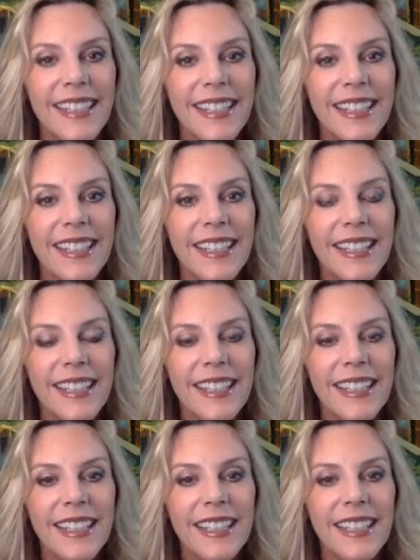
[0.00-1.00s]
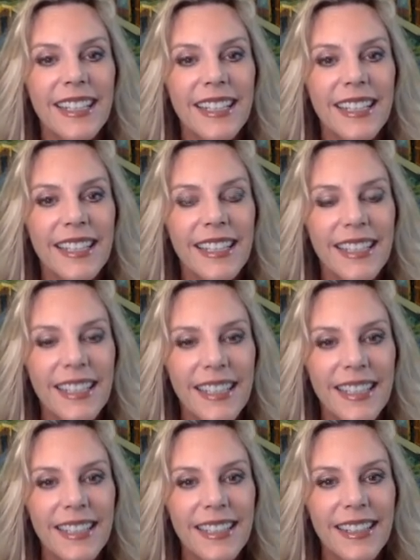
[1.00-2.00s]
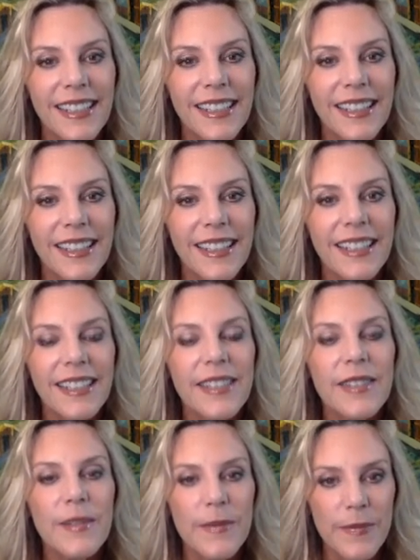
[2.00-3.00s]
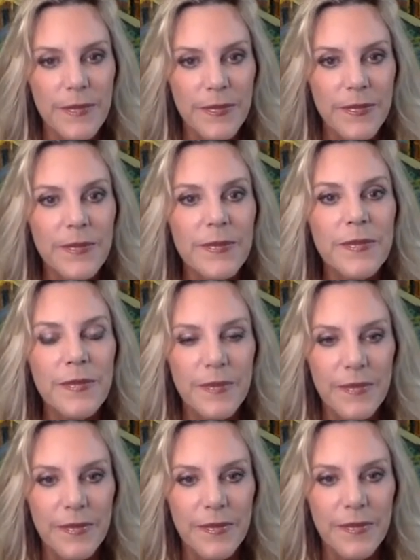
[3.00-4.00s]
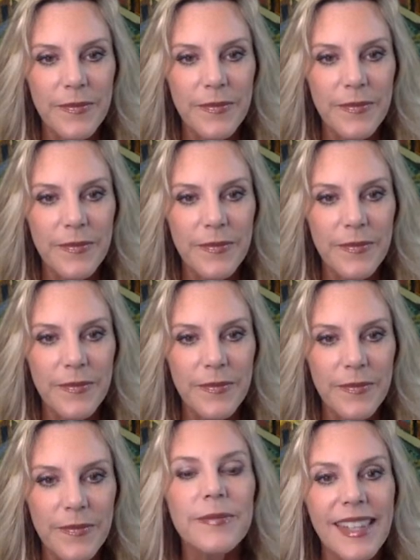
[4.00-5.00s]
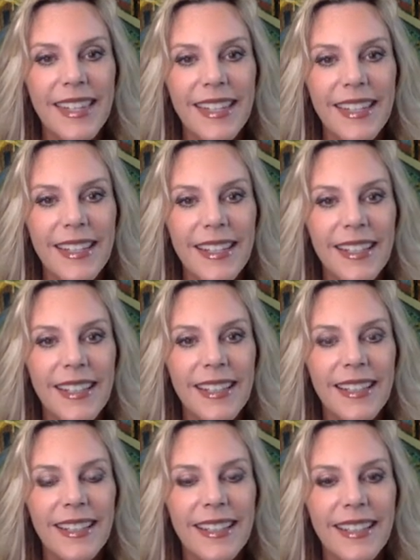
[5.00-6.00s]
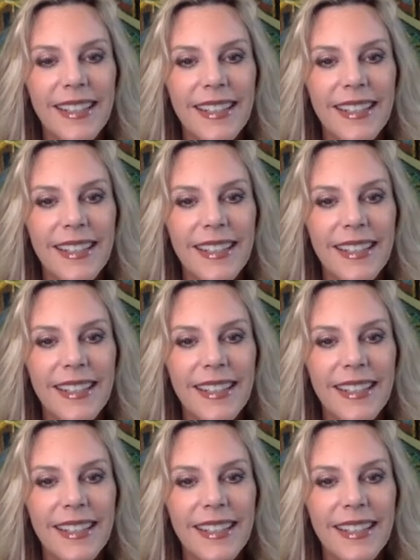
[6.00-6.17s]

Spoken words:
(not speaking)